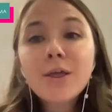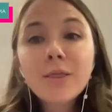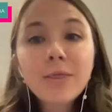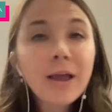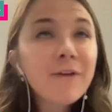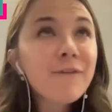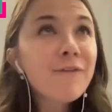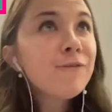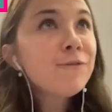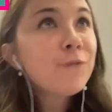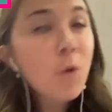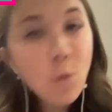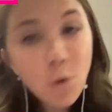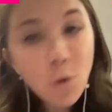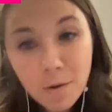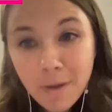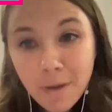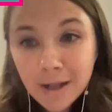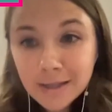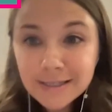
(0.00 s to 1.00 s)
Like
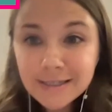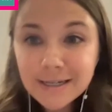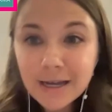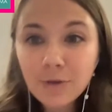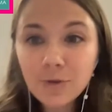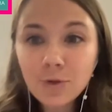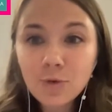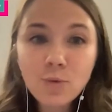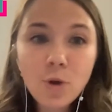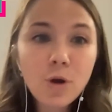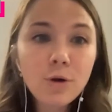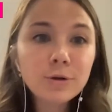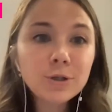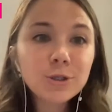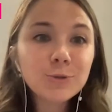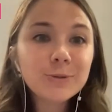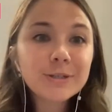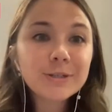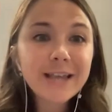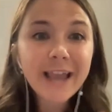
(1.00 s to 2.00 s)
4 months down the road,
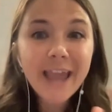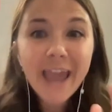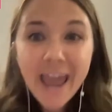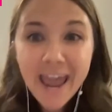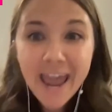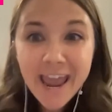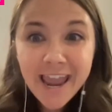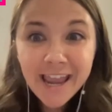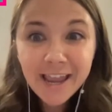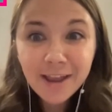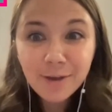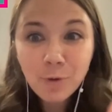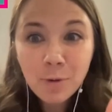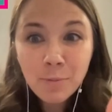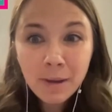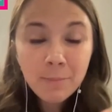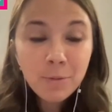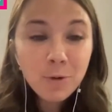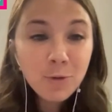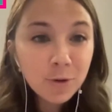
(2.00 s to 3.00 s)
she was like, hey,
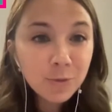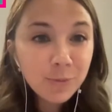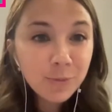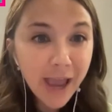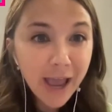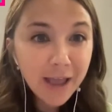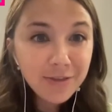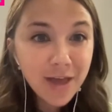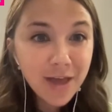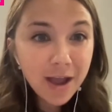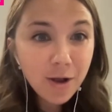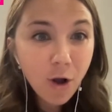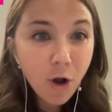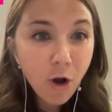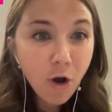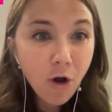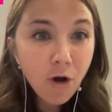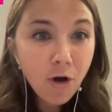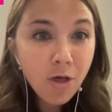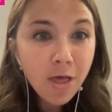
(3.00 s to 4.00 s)
remember when we had that
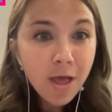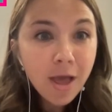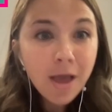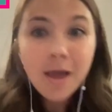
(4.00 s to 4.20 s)
call?